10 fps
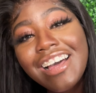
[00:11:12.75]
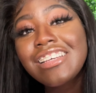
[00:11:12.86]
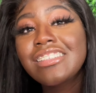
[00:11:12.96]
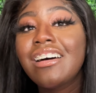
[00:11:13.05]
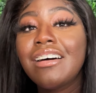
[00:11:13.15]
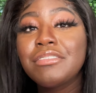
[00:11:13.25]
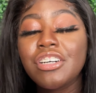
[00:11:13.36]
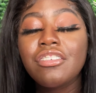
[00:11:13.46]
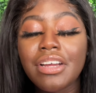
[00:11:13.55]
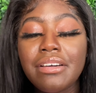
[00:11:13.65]
So I'm
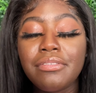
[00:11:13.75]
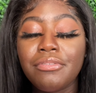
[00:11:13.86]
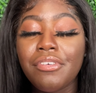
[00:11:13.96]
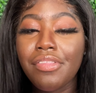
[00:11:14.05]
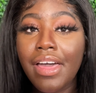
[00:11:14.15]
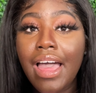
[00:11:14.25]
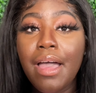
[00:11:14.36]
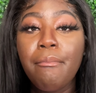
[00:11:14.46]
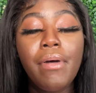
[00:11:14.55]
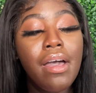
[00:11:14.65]
so grateful for
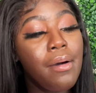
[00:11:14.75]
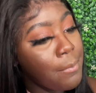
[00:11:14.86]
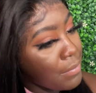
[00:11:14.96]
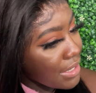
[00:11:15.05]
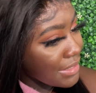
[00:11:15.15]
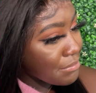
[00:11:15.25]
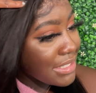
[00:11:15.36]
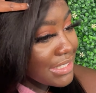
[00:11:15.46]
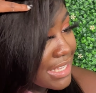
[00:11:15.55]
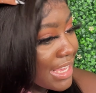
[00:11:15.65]
them. But
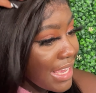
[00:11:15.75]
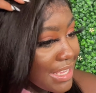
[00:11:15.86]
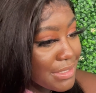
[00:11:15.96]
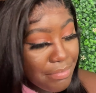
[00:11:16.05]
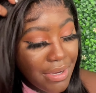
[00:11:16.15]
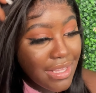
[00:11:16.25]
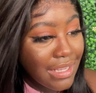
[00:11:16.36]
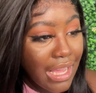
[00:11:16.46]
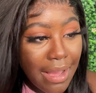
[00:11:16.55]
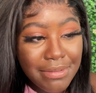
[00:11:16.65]
please put in
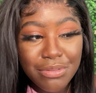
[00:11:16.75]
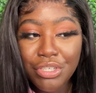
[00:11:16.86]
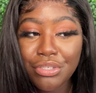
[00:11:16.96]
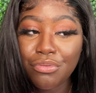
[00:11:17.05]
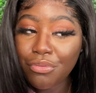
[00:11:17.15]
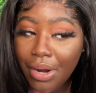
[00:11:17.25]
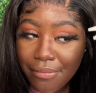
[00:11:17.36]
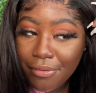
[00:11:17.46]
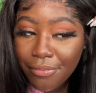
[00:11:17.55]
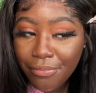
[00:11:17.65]
the comments what are you
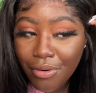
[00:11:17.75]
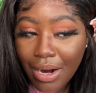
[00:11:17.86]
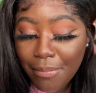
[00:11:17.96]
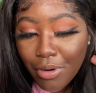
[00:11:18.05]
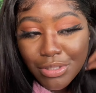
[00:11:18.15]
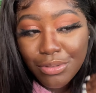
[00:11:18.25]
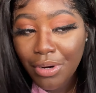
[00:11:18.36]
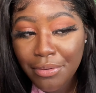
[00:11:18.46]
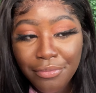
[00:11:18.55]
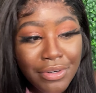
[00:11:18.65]
grateful for. I'm also
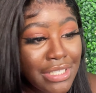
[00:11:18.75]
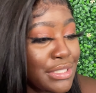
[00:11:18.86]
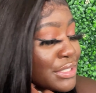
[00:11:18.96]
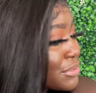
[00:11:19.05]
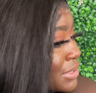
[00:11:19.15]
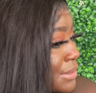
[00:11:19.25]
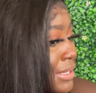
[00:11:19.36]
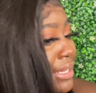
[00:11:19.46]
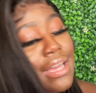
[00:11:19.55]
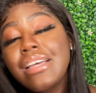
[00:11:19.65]
grateful for this unit
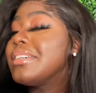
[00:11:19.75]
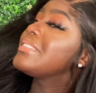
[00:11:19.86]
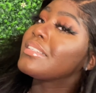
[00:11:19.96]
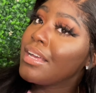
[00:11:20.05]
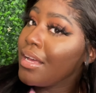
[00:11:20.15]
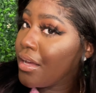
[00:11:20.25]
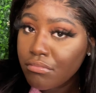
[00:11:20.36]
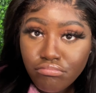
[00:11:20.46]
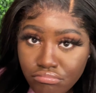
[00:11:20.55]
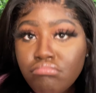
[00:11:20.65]
because
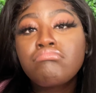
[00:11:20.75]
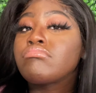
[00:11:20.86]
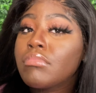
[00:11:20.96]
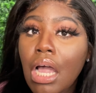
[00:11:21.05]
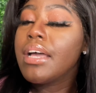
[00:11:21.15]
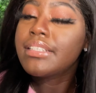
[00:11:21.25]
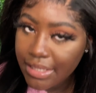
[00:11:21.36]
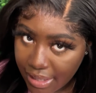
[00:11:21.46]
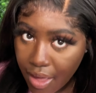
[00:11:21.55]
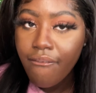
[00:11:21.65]
it's
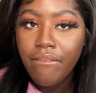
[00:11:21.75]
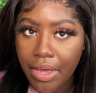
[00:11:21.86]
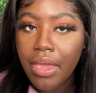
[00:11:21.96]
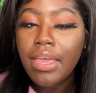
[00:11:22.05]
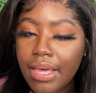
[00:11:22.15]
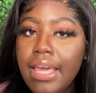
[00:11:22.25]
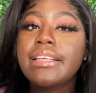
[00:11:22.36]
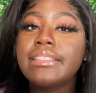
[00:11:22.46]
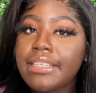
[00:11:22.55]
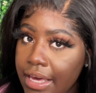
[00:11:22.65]
giving. It
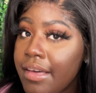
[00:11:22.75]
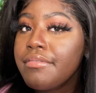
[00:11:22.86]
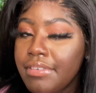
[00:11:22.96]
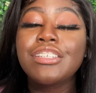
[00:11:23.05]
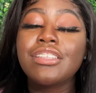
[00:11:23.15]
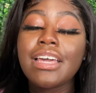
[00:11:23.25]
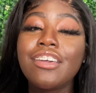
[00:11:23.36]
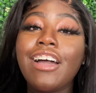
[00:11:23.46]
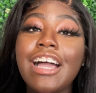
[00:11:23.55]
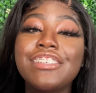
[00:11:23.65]
is giving.
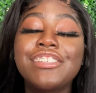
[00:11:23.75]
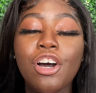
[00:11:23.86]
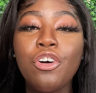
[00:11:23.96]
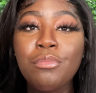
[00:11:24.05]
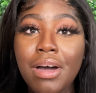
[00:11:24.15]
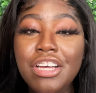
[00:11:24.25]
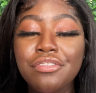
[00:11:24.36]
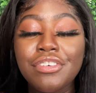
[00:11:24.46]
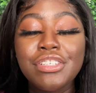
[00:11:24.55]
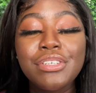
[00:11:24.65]
Thank you guys so
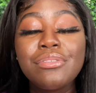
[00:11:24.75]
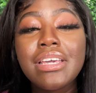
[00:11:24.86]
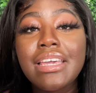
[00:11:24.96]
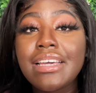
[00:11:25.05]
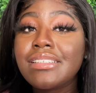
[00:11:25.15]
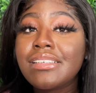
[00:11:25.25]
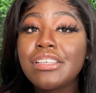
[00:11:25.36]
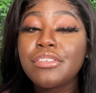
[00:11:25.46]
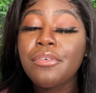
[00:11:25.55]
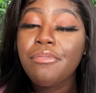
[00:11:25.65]
much for tuning into
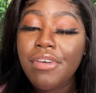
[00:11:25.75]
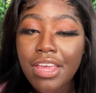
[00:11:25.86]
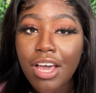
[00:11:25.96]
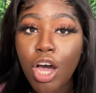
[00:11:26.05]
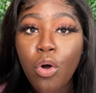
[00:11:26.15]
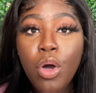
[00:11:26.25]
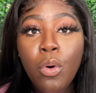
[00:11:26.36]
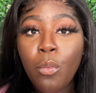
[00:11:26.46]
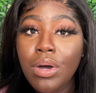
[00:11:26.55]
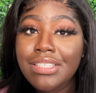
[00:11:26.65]
this video.
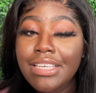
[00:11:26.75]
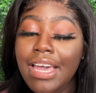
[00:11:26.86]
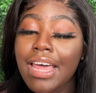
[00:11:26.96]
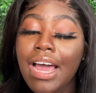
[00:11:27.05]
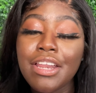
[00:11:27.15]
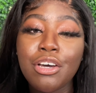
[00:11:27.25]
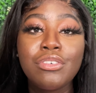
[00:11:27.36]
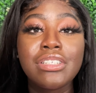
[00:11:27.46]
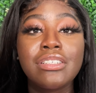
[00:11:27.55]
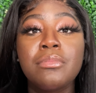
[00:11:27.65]
Once again, I
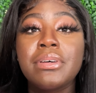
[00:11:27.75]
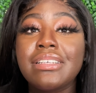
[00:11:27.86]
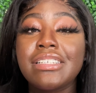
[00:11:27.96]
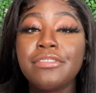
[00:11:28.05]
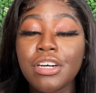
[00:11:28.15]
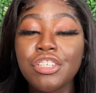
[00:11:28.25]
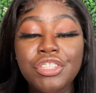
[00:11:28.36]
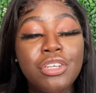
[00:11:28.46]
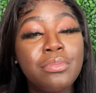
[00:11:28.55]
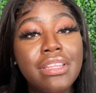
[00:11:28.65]
know it's a little bit
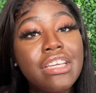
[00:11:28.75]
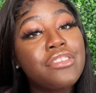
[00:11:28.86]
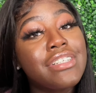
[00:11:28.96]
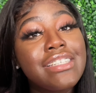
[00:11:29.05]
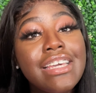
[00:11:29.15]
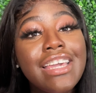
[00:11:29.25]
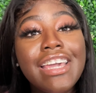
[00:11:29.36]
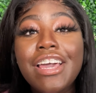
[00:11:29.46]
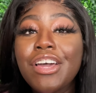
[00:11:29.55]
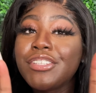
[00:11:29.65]
dysfunctional, but thanks for seeing
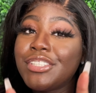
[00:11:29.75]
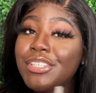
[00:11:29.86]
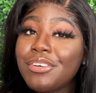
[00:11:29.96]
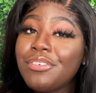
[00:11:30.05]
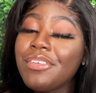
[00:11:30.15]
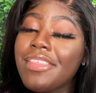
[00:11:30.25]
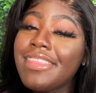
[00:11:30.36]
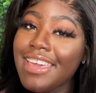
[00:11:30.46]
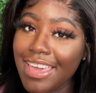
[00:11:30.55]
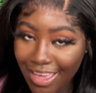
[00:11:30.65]
it to
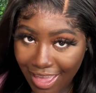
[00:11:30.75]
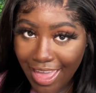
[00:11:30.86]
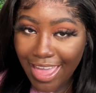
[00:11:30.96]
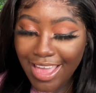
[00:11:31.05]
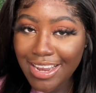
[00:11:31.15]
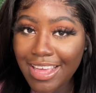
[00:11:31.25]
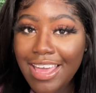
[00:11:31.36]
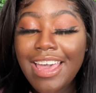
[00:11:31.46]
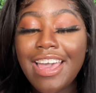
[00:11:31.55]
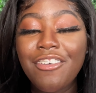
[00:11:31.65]
the end.
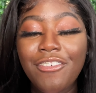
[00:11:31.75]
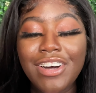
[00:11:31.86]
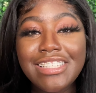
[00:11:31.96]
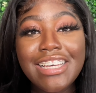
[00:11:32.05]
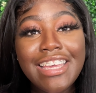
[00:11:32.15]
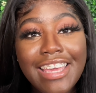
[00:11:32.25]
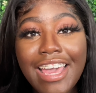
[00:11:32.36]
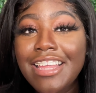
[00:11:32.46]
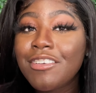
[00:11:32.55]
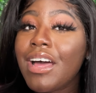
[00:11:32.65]
And once
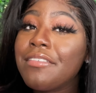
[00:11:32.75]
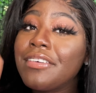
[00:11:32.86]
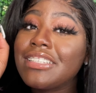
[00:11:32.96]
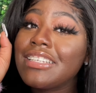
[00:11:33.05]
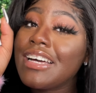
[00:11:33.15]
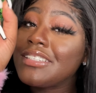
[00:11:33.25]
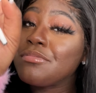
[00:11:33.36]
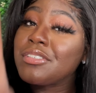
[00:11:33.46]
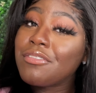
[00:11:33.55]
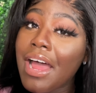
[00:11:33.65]
again, do not forget to hit that
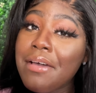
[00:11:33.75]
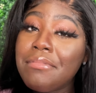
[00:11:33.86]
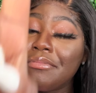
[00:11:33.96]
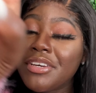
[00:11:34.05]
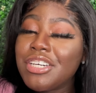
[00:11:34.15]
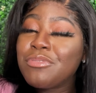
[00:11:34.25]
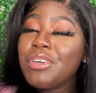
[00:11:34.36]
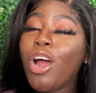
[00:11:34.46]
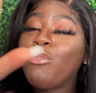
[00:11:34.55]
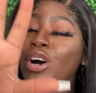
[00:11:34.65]
subscribe button because
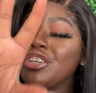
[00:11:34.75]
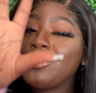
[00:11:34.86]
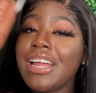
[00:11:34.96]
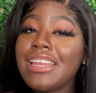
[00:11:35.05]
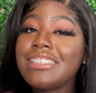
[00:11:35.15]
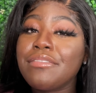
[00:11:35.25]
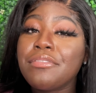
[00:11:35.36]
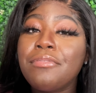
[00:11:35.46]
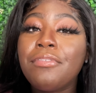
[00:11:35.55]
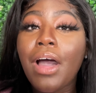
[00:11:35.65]
we are 197
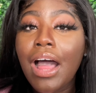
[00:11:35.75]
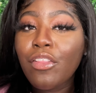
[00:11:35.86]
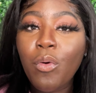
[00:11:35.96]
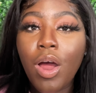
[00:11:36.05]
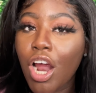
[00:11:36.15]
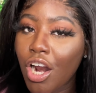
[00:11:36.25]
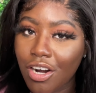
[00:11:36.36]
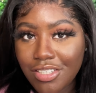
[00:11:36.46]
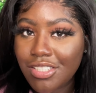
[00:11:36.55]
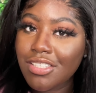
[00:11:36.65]

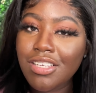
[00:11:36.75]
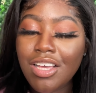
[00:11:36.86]
followers.